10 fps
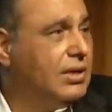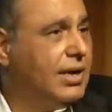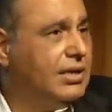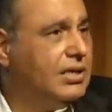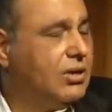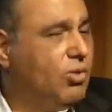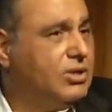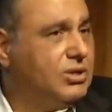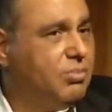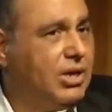Any other
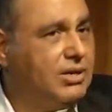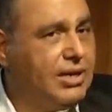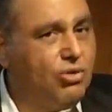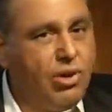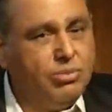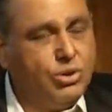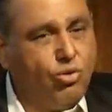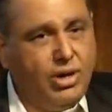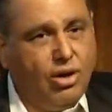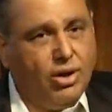question? Because I know I'm
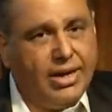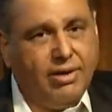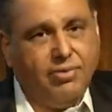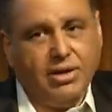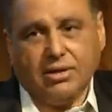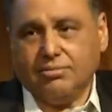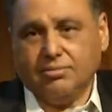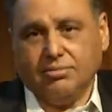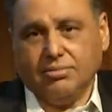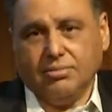throwing all kind of a
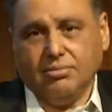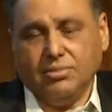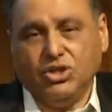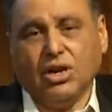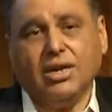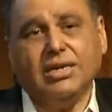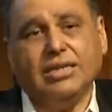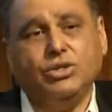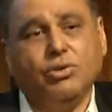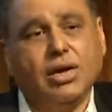jargon
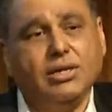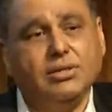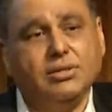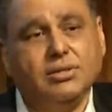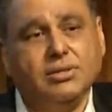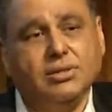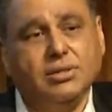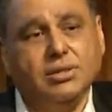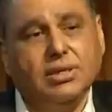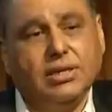at you guys.
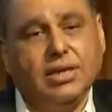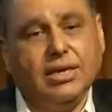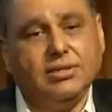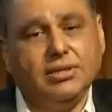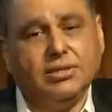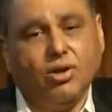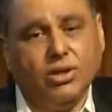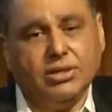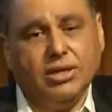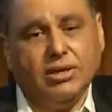In case this
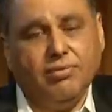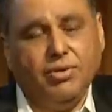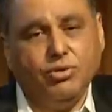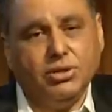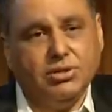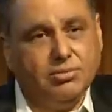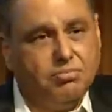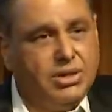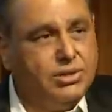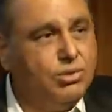causes any confusion,
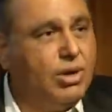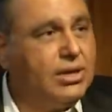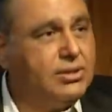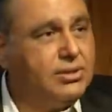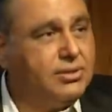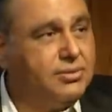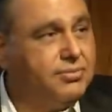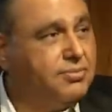please do ask.